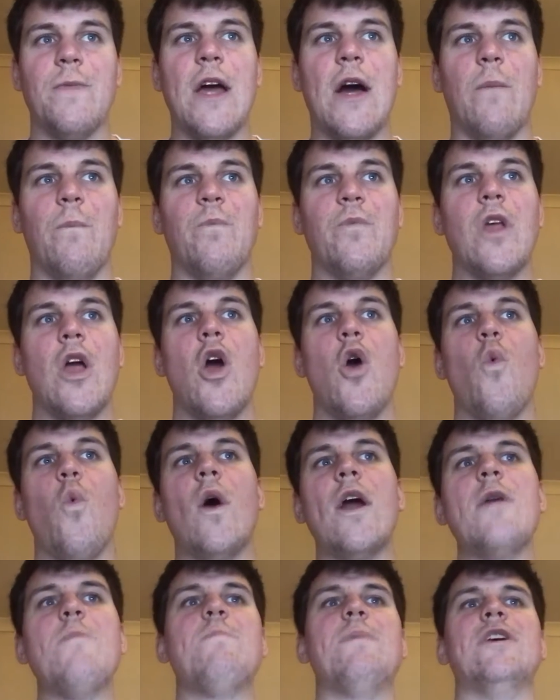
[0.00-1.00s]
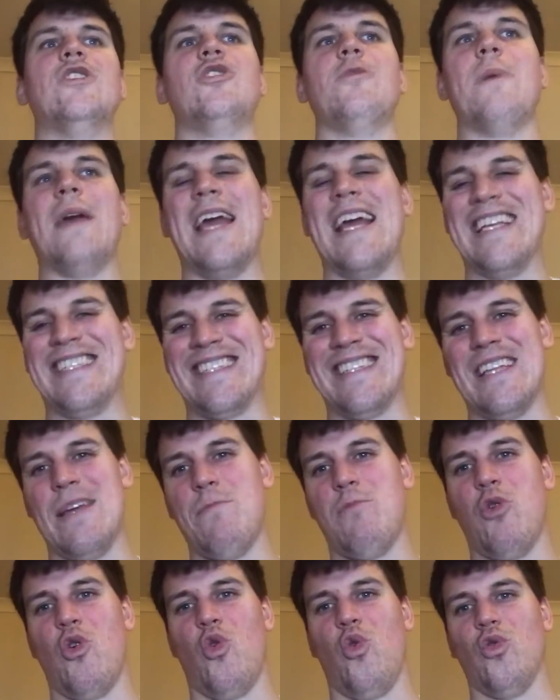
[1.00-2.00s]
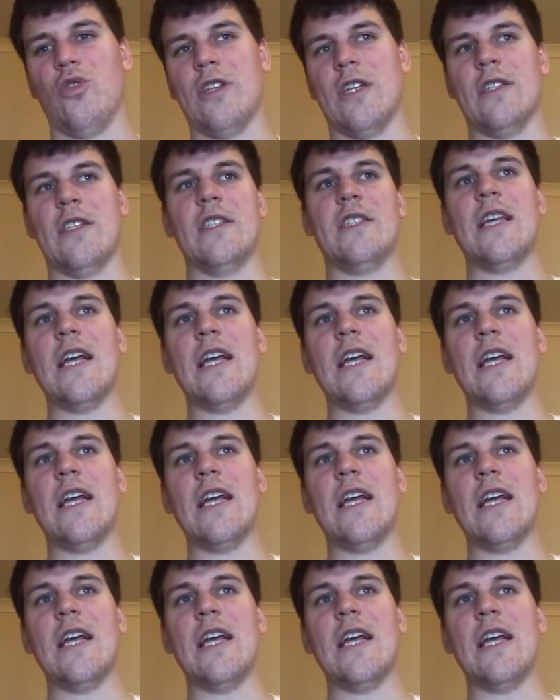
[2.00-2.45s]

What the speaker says: Now, why a bishop isn't important.